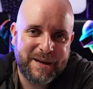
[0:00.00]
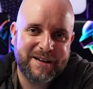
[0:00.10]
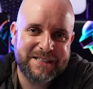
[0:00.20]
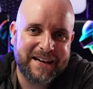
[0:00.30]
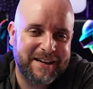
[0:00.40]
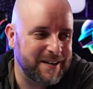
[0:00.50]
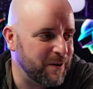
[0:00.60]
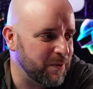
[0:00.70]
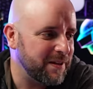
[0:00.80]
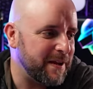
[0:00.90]
because I
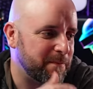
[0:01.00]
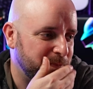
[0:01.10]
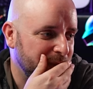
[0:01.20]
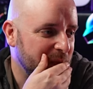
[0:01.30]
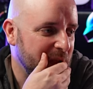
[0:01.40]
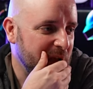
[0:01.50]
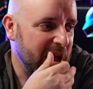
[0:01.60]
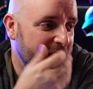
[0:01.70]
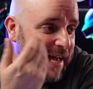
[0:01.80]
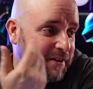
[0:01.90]
couldn't really,
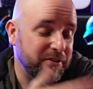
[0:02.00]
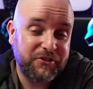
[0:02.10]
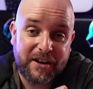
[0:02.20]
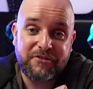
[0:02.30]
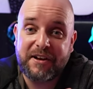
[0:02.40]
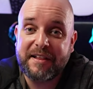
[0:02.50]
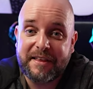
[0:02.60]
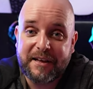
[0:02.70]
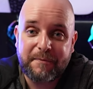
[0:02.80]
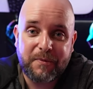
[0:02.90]
I couldn't change
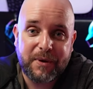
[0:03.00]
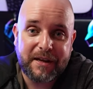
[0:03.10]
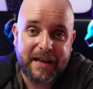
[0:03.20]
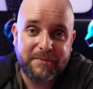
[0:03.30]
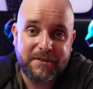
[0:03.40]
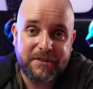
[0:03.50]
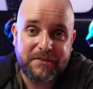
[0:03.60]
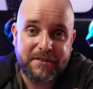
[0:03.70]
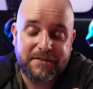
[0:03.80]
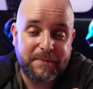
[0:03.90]
anything when it came to the,
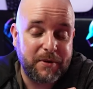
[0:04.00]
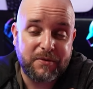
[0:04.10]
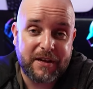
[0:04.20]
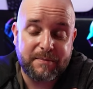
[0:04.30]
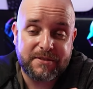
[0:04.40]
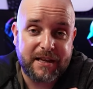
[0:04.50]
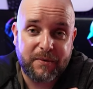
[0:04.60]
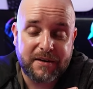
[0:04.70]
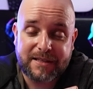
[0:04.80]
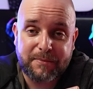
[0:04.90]
the CPU temps. They
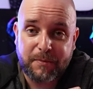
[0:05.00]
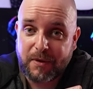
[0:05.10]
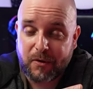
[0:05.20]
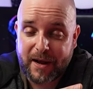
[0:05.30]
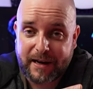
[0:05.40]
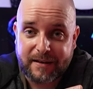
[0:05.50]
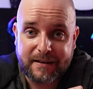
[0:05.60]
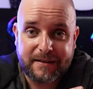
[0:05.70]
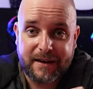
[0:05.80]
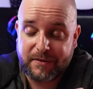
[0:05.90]
were acceptable already.
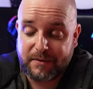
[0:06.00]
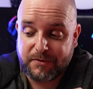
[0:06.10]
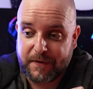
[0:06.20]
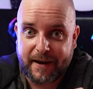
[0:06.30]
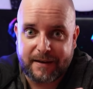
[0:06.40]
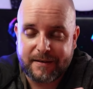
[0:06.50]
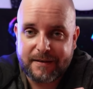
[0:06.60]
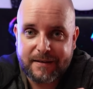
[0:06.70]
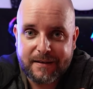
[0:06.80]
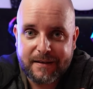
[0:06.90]
Everything was fine.
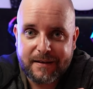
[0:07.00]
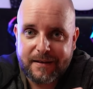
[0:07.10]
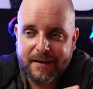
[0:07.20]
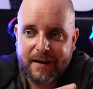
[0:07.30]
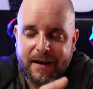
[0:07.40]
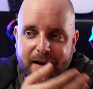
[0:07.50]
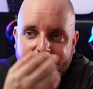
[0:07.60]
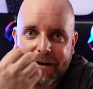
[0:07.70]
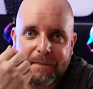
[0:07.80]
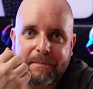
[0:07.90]

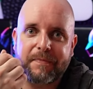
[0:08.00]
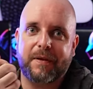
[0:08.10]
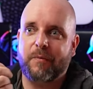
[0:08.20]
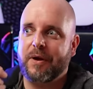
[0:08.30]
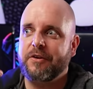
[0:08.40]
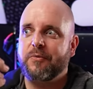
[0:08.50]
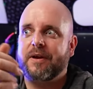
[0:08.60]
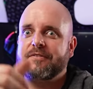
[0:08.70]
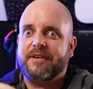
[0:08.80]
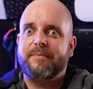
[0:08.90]
Um, when you
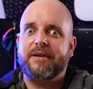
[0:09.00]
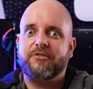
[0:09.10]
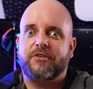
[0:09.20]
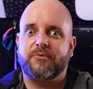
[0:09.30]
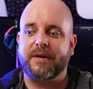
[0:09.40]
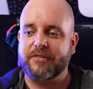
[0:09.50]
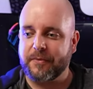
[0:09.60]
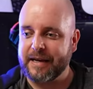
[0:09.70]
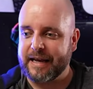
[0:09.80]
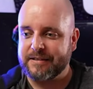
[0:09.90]
run Cinebench
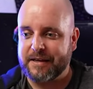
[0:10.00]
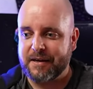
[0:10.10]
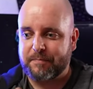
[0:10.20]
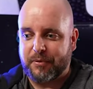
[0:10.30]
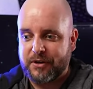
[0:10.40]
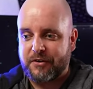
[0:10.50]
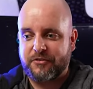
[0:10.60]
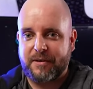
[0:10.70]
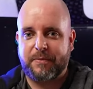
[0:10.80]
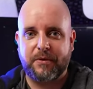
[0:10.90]
R23, it's going to put your
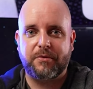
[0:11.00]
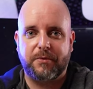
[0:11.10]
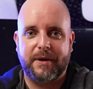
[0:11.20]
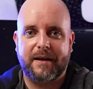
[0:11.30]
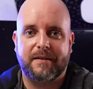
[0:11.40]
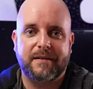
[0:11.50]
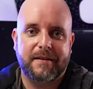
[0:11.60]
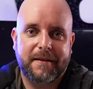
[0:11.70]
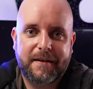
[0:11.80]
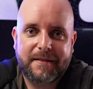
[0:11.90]
CPU through hell.
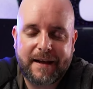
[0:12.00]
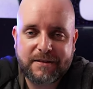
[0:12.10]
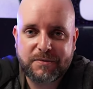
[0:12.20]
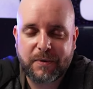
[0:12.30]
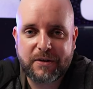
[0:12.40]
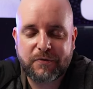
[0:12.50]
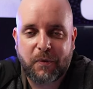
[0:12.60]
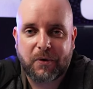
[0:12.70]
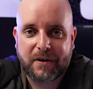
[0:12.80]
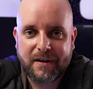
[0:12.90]
That's what it's
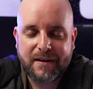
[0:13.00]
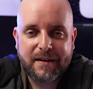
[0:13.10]
for.